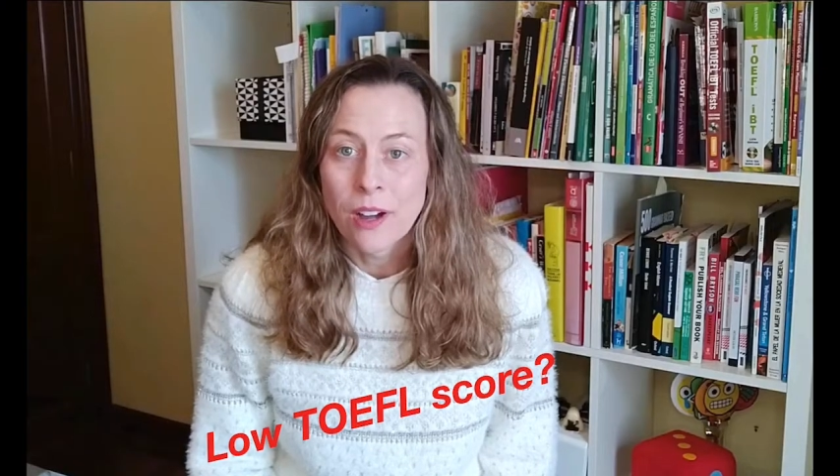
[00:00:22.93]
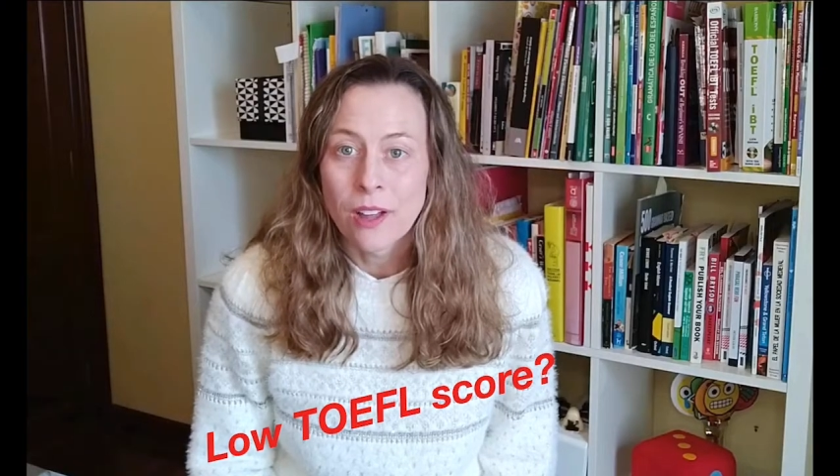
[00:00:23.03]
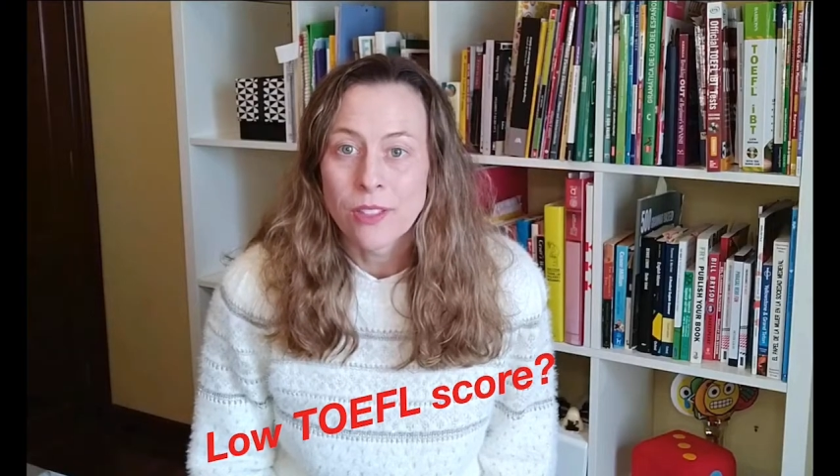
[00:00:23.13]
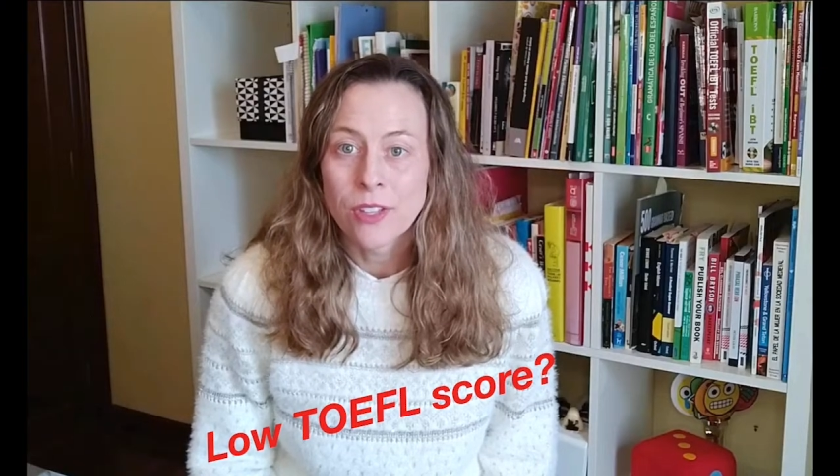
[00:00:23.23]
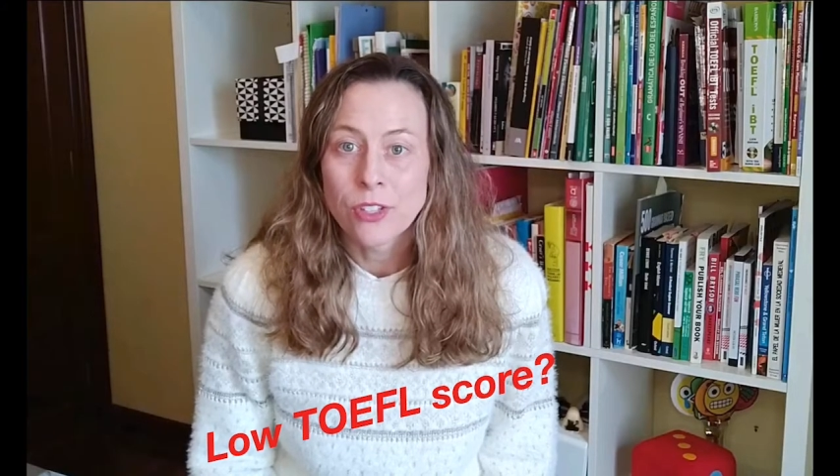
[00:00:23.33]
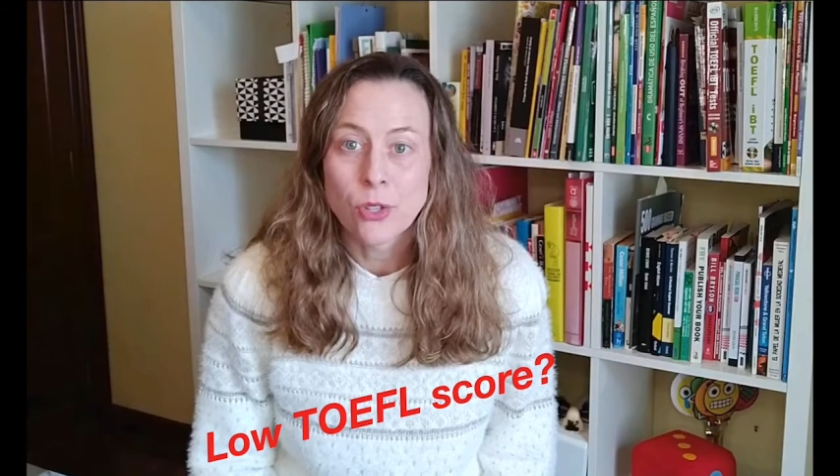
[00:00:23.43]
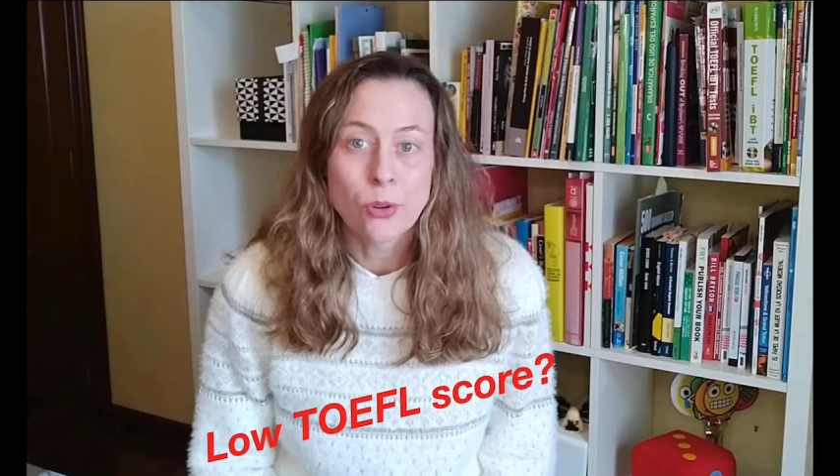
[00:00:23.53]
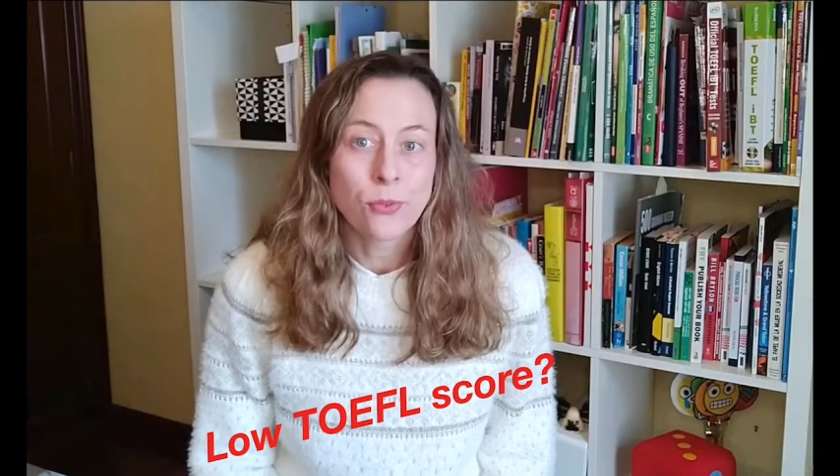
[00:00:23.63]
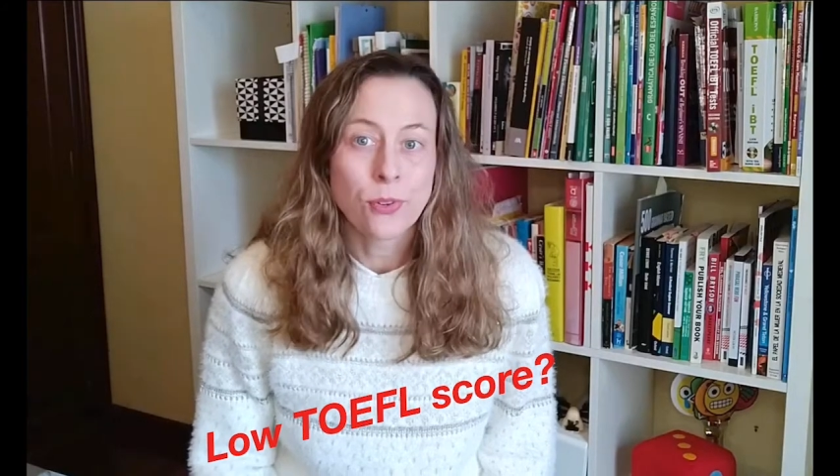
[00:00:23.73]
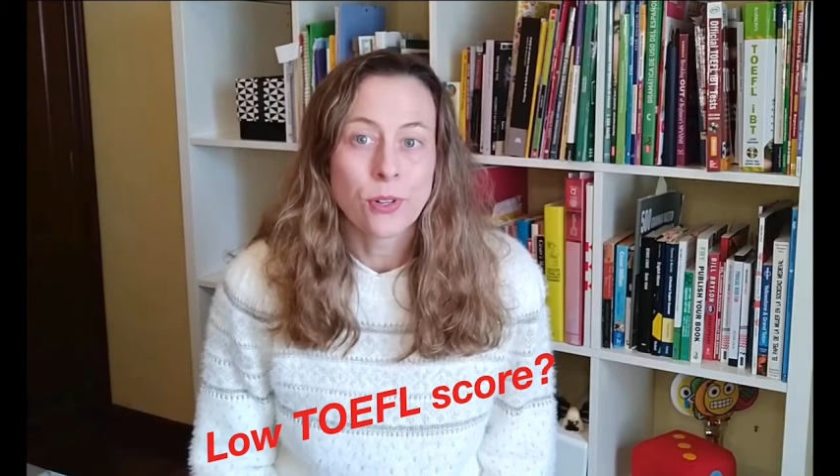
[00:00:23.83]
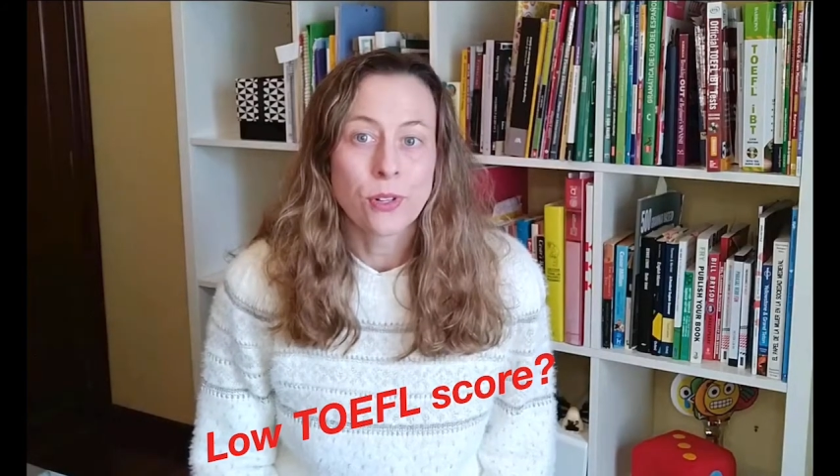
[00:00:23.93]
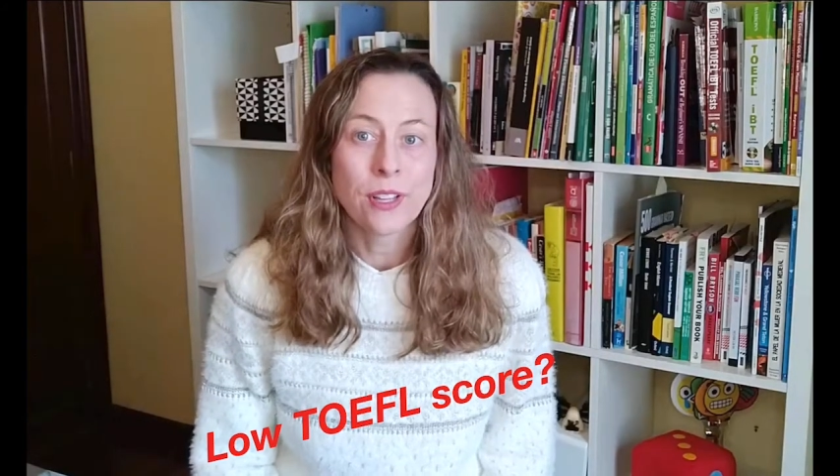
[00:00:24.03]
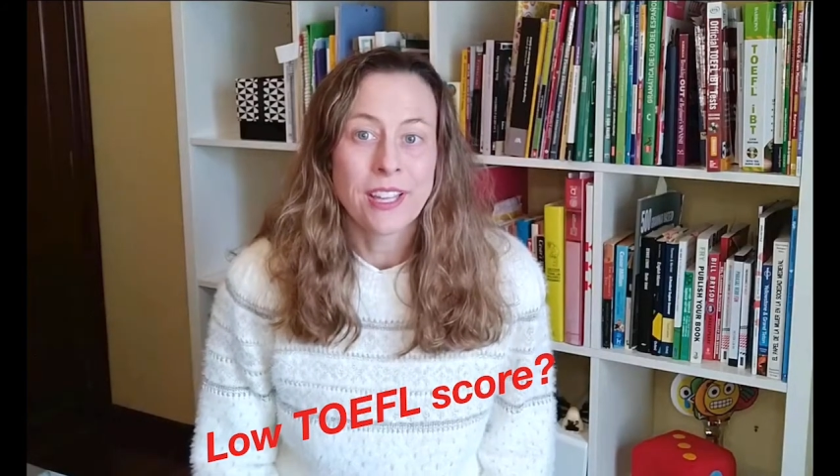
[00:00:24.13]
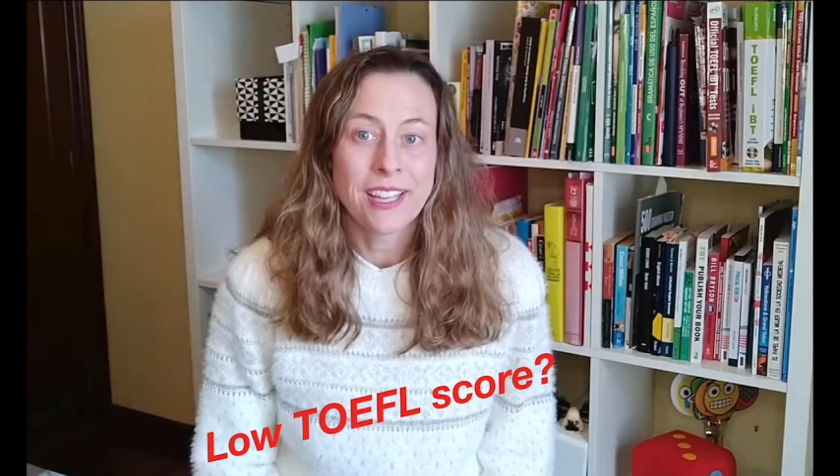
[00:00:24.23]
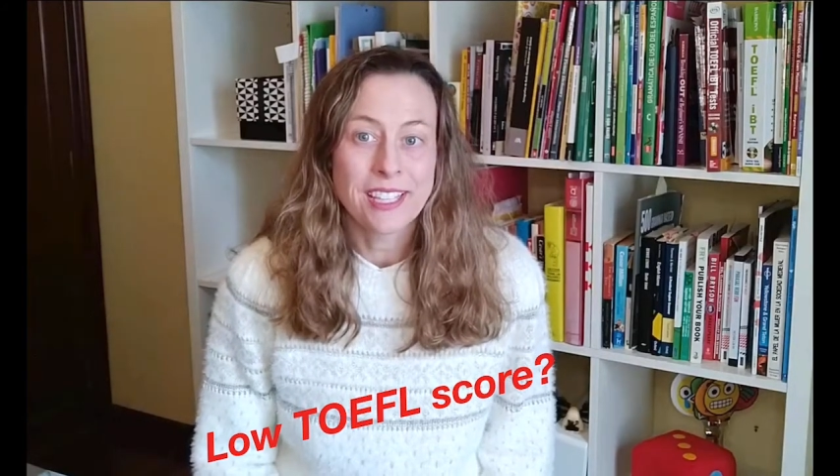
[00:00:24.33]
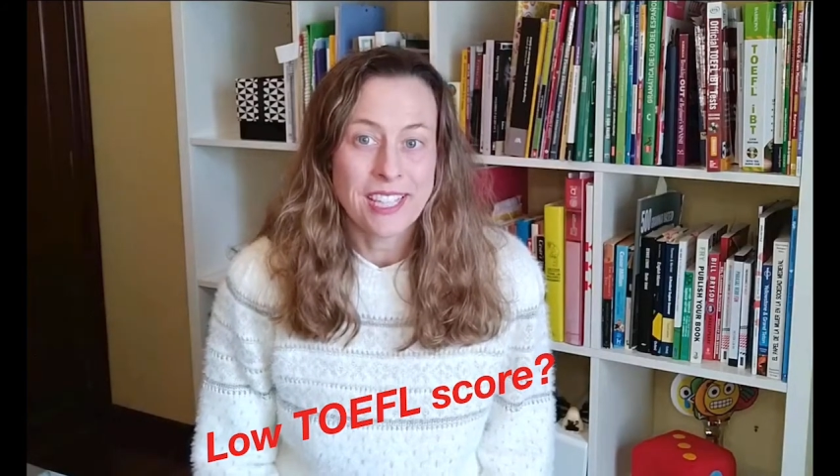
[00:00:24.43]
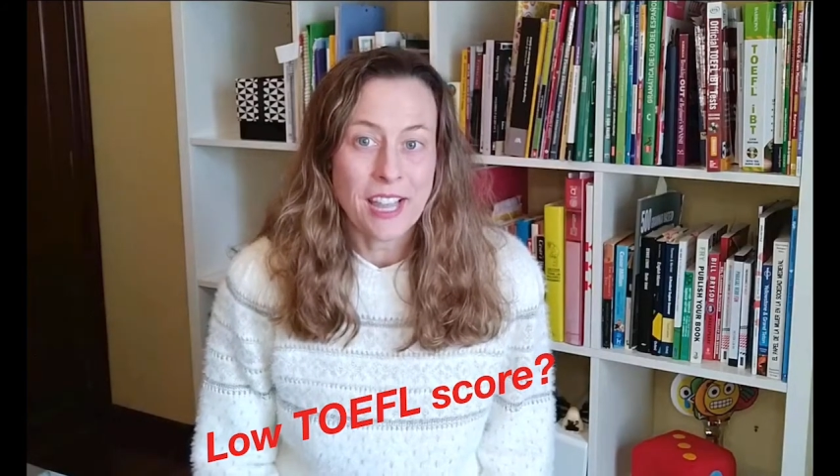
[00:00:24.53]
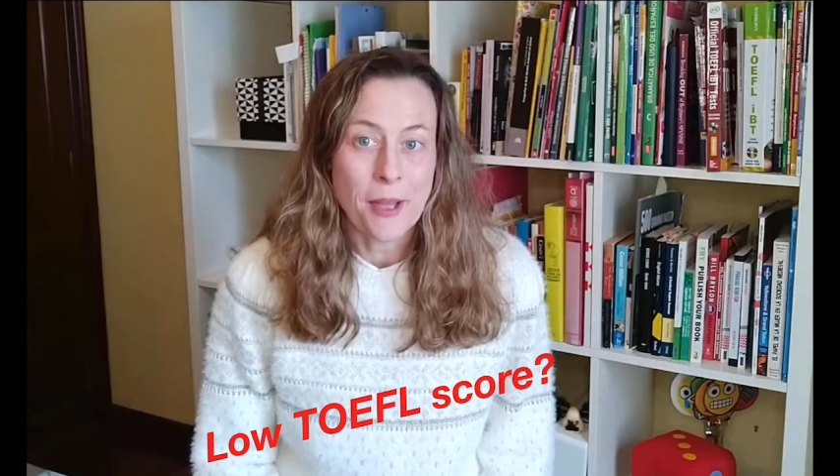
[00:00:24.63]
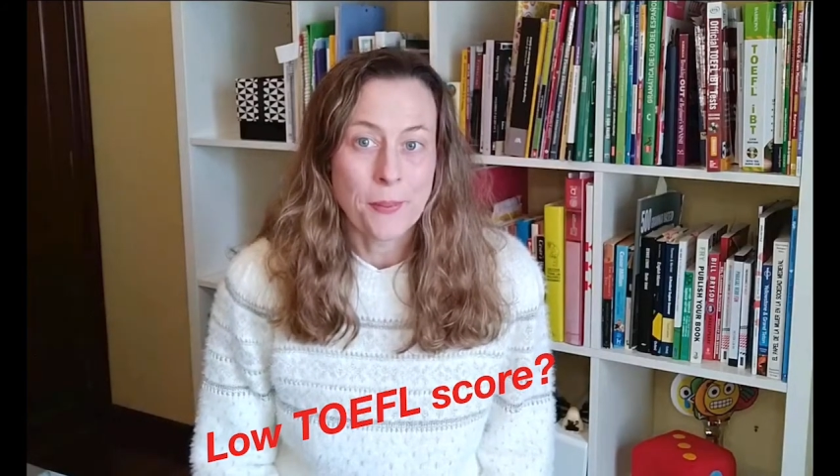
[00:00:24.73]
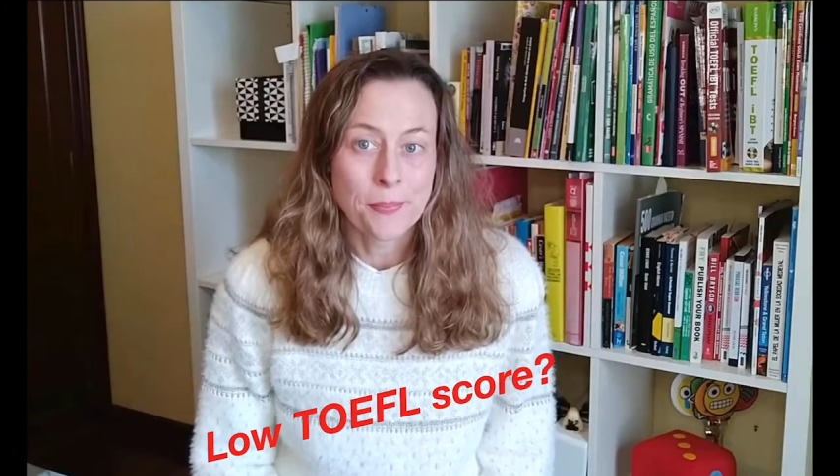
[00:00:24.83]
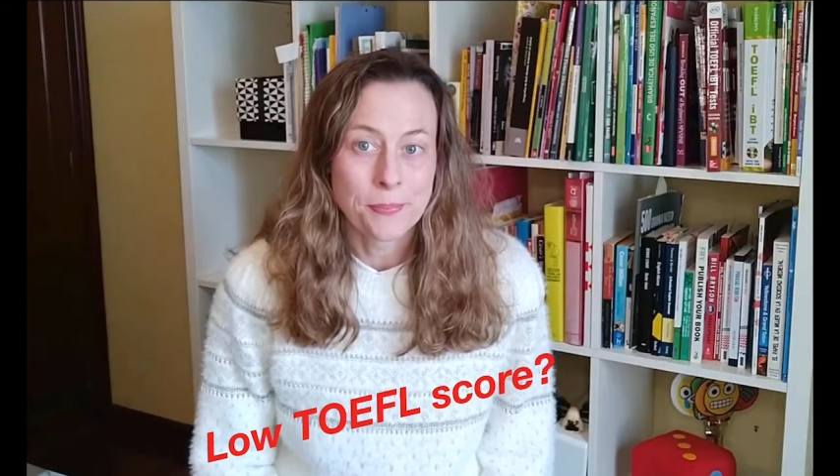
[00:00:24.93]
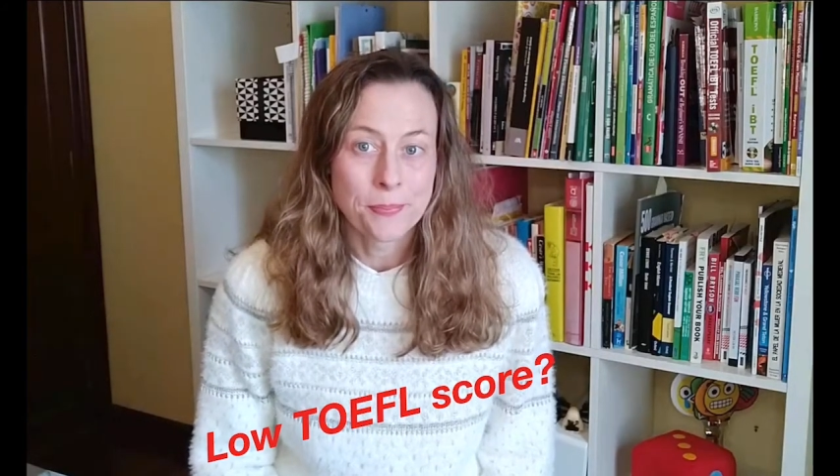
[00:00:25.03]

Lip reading: on the TOEFL exam?